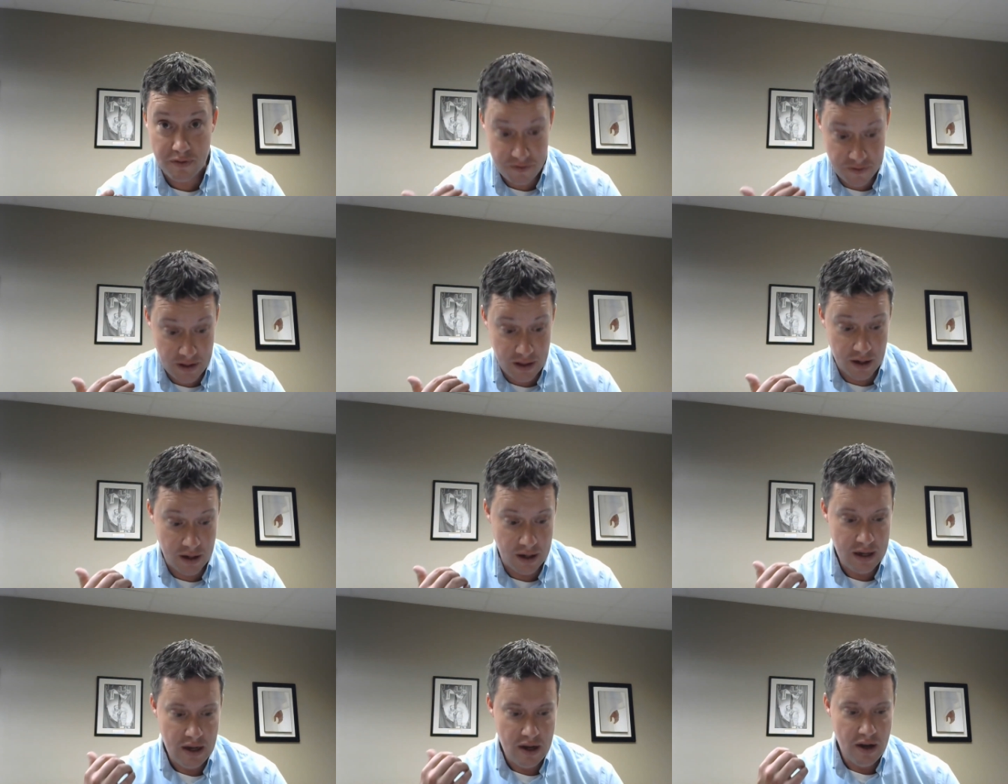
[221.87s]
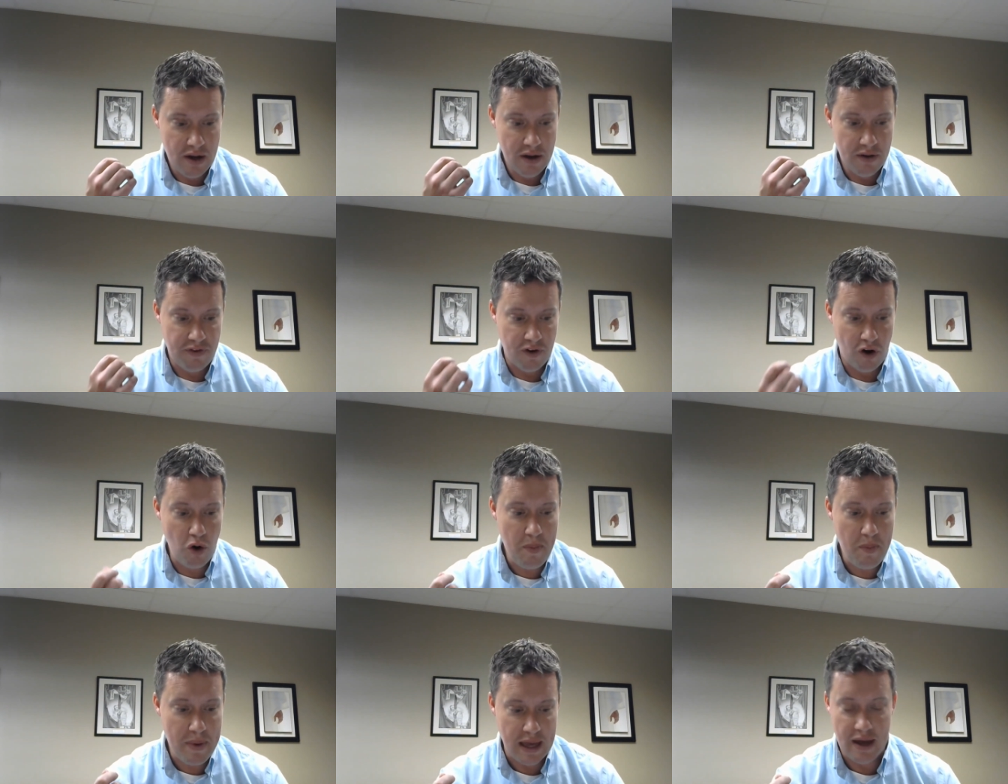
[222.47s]

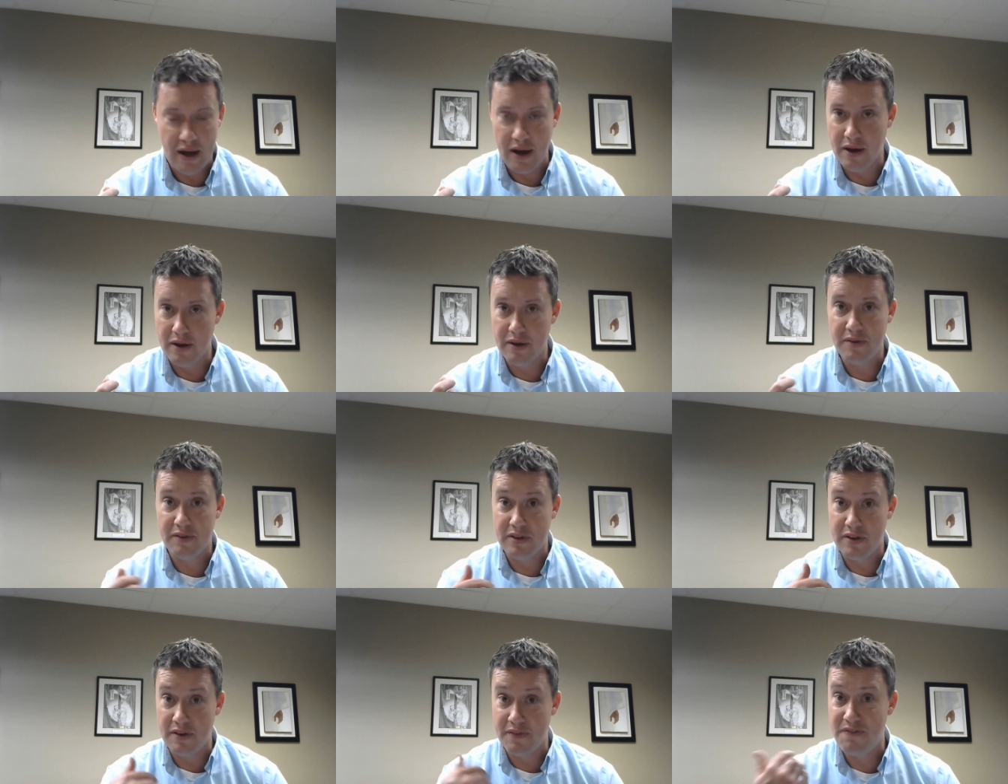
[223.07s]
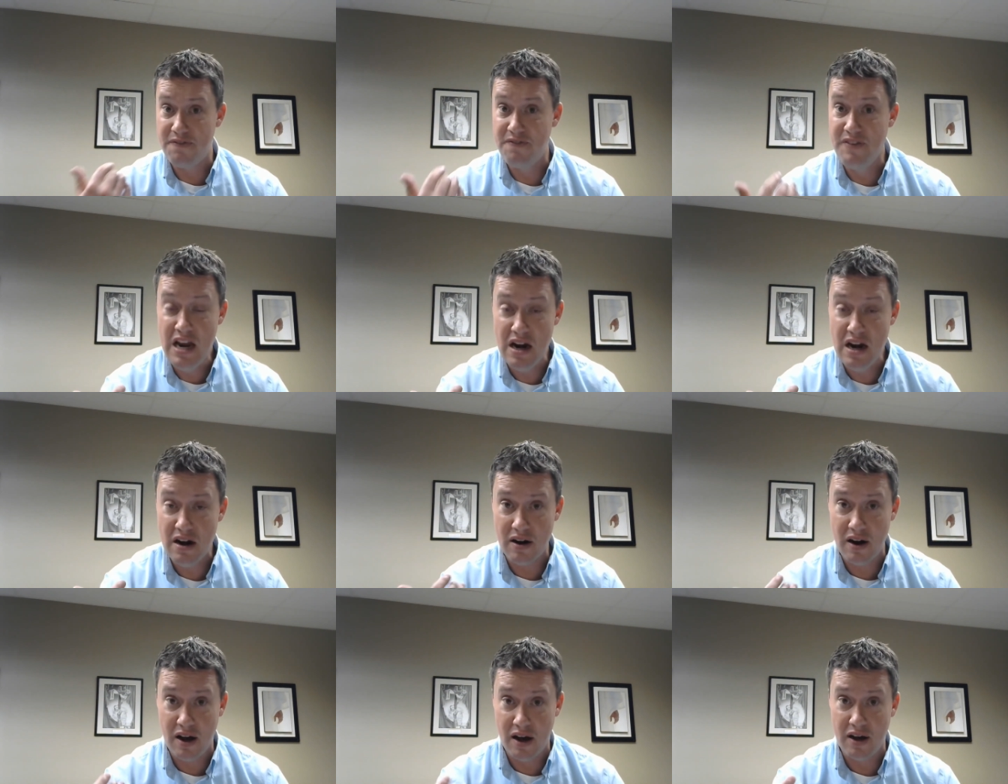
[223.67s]
uh, the
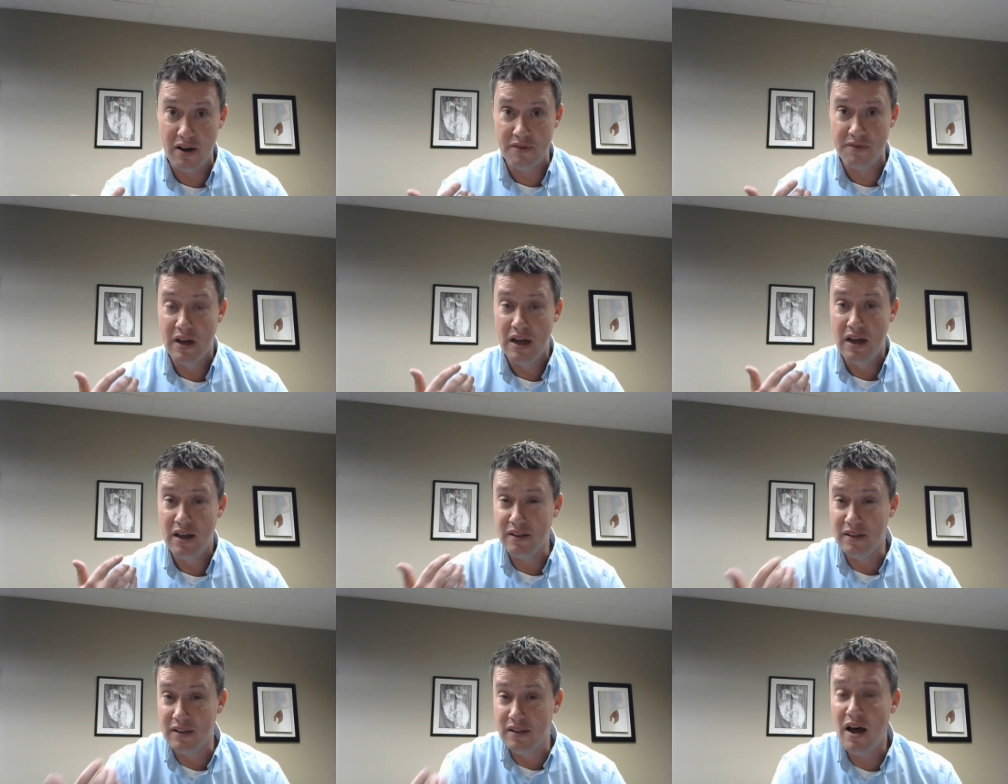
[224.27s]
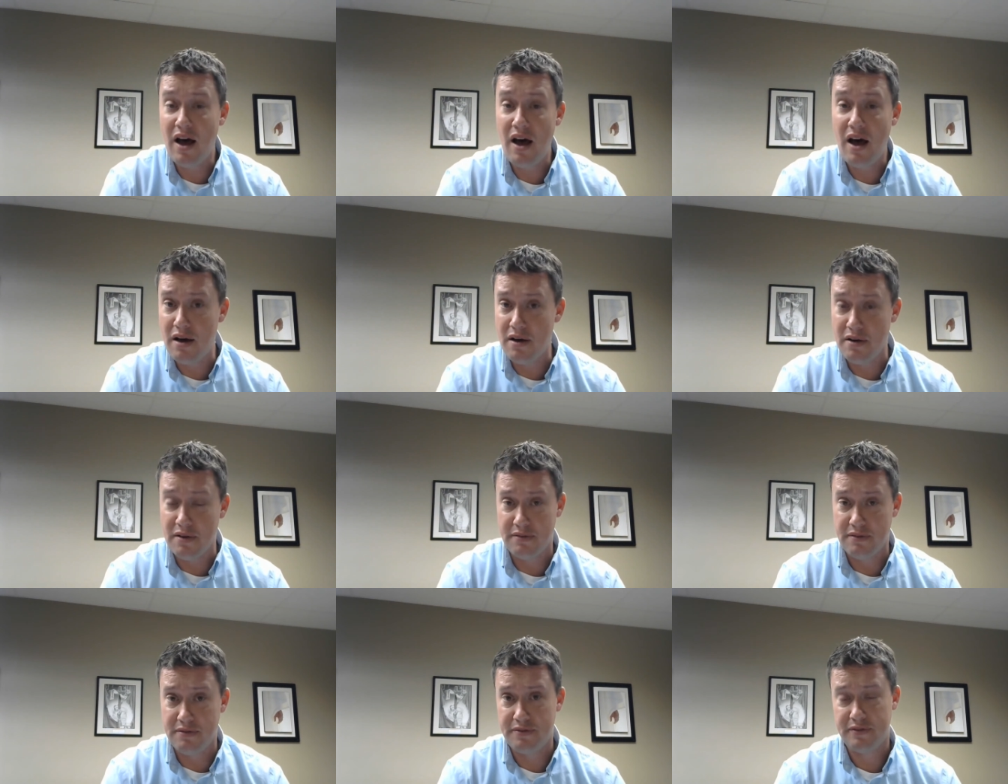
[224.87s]
fear of
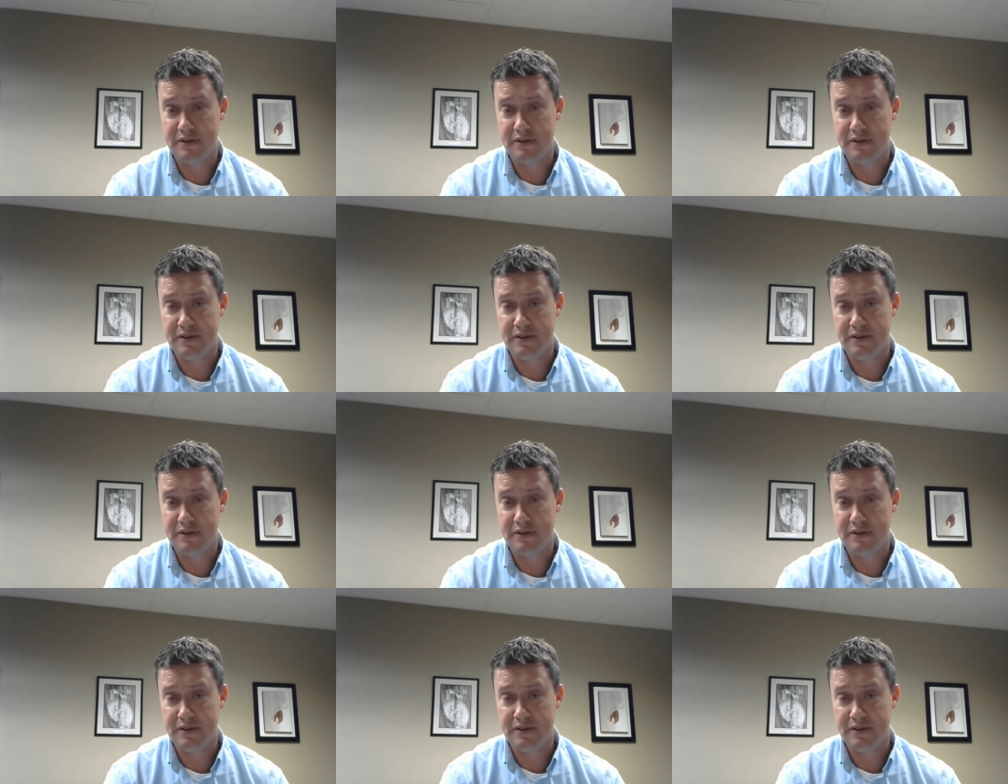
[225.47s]
love,